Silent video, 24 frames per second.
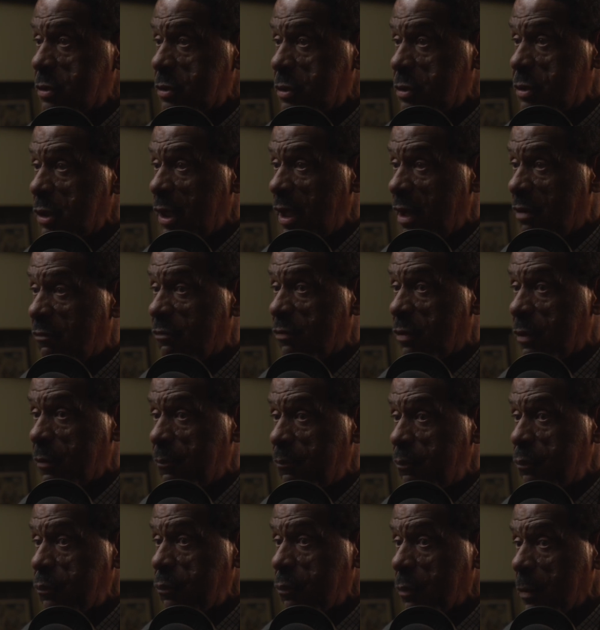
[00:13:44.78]
to ever
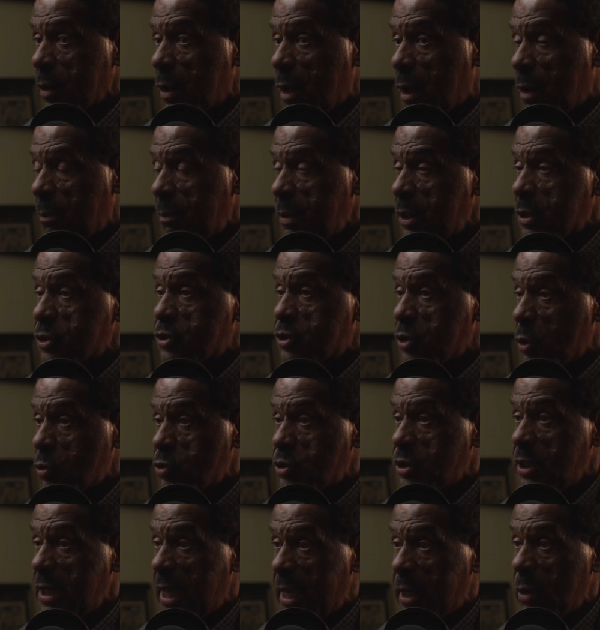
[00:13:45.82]
be
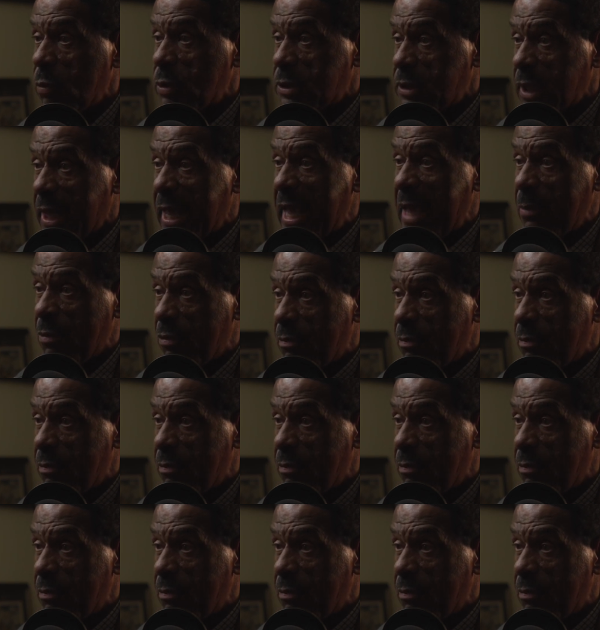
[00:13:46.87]
associated with the game of